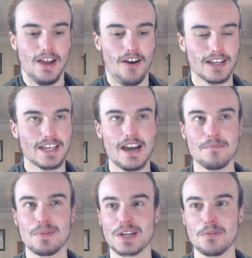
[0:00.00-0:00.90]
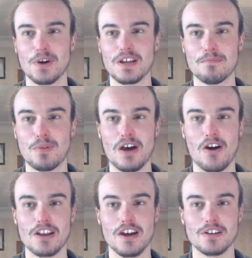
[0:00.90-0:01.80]
I can't pick a winner, but
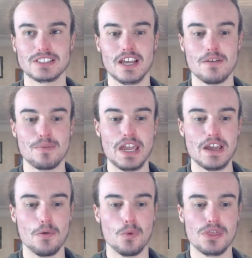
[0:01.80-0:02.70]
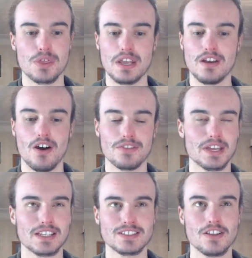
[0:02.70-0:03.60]
I know it's going to be within, I
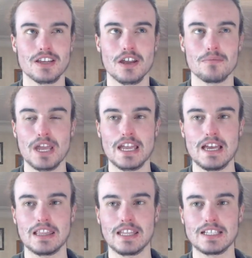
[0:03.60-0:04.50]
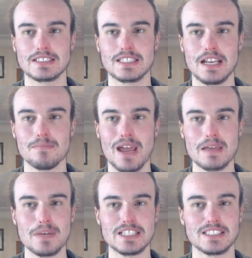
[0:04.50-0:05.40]
think it's only going to be less than
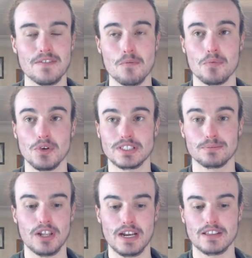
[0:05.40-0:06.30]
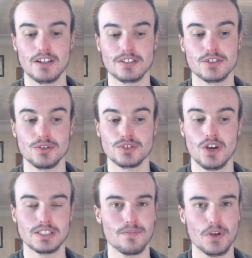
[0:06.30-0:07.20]
maybe 7 points splitting these two
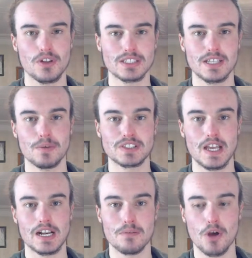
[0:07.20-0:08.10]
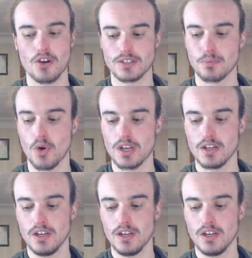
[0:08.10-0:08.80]
sides. I feel like someone's getting a bonus point